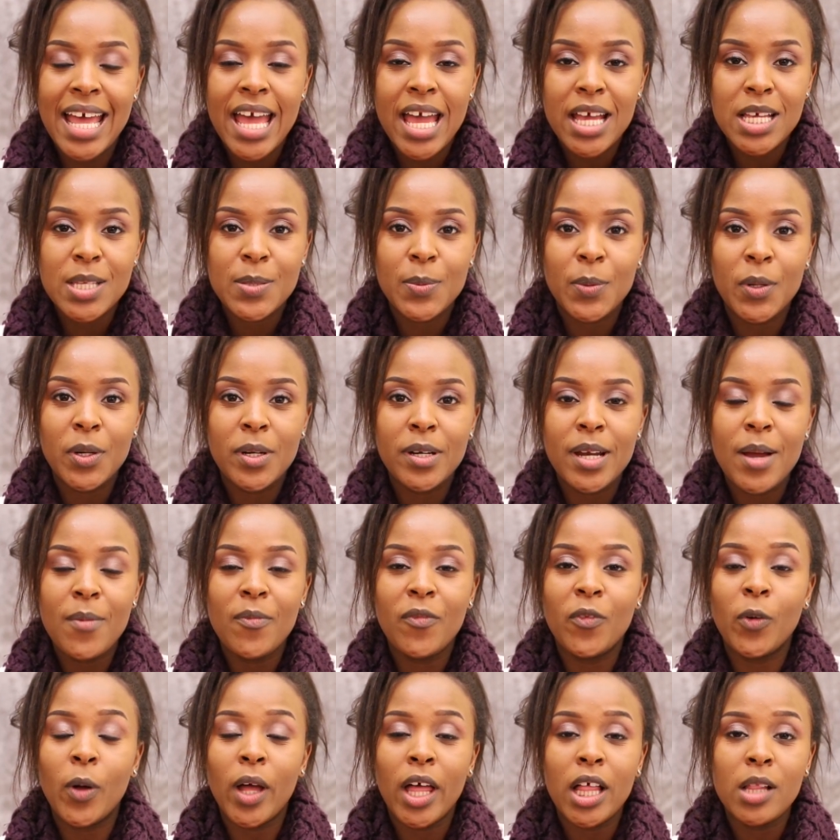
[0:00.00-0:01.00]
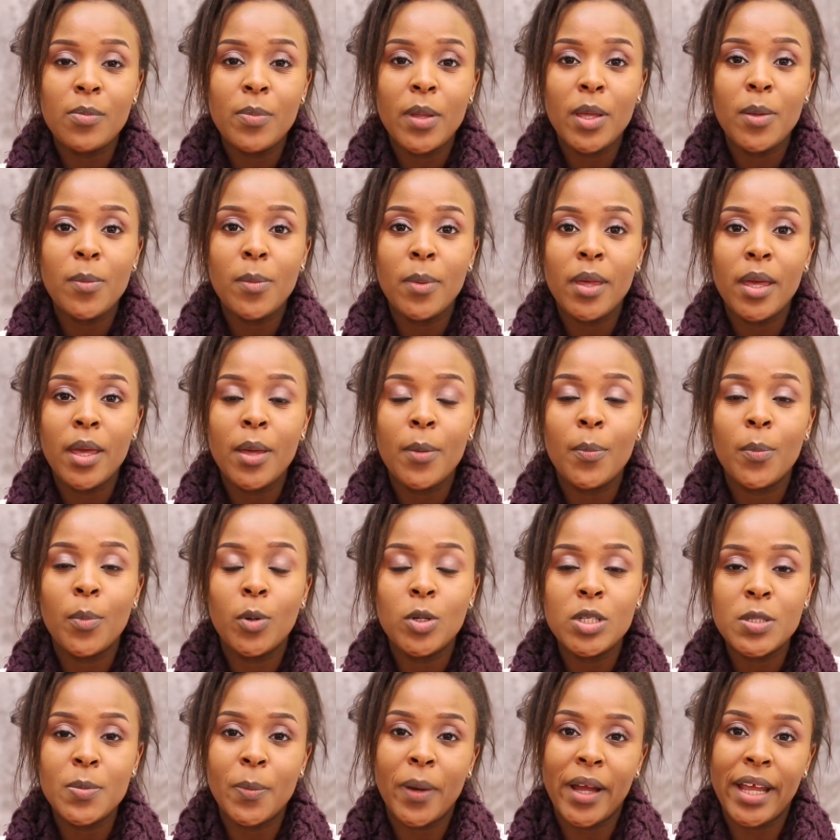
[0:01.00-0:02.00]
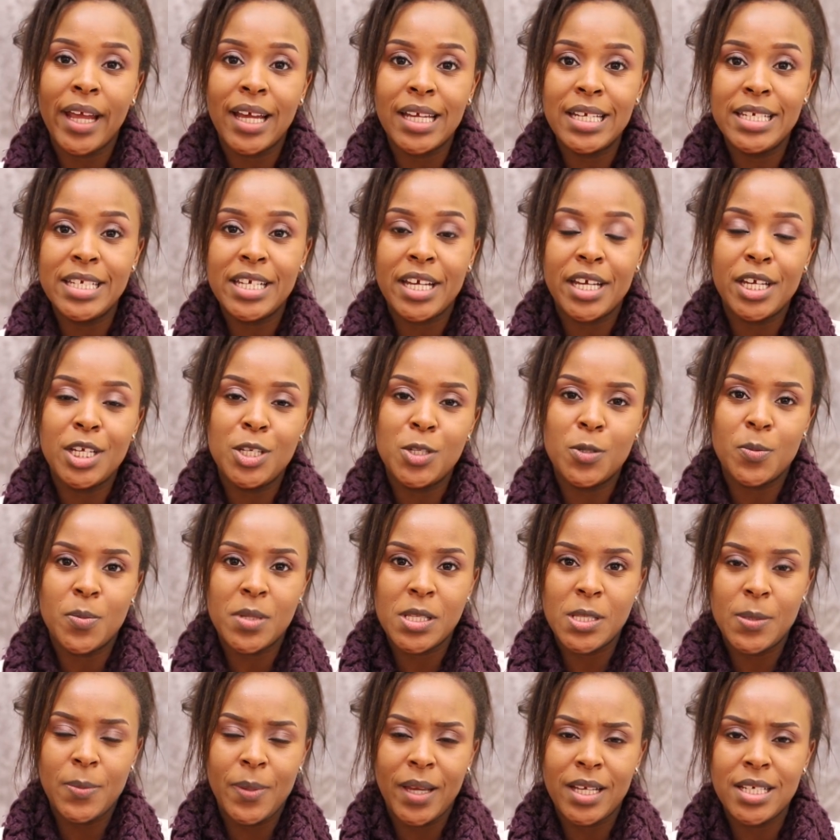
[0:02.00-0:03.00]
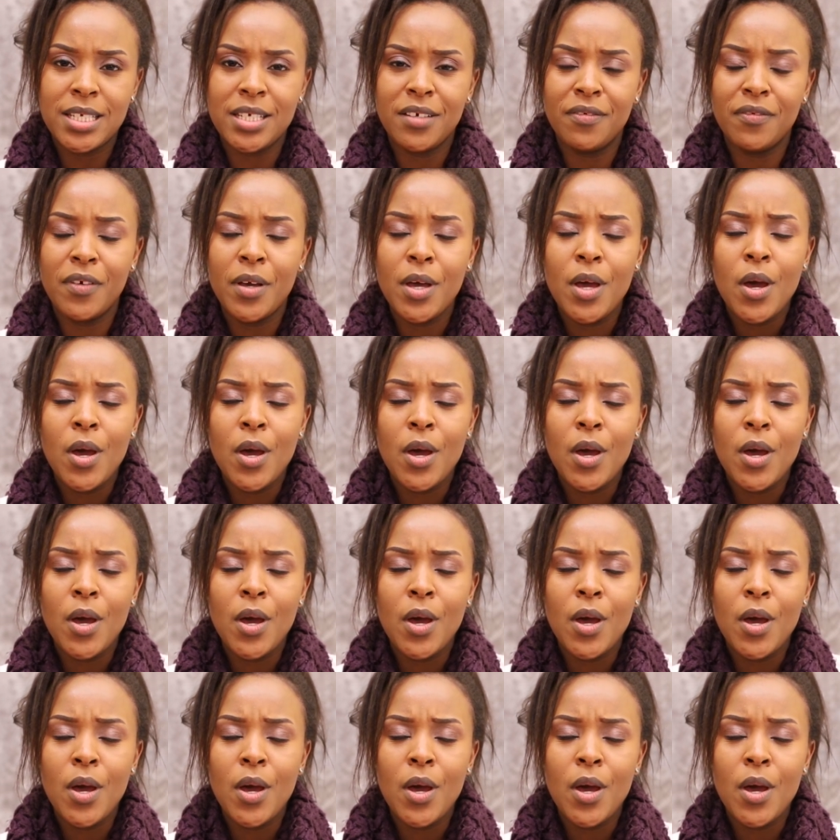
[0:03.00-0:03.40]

X program for helping me put my idea into perspective.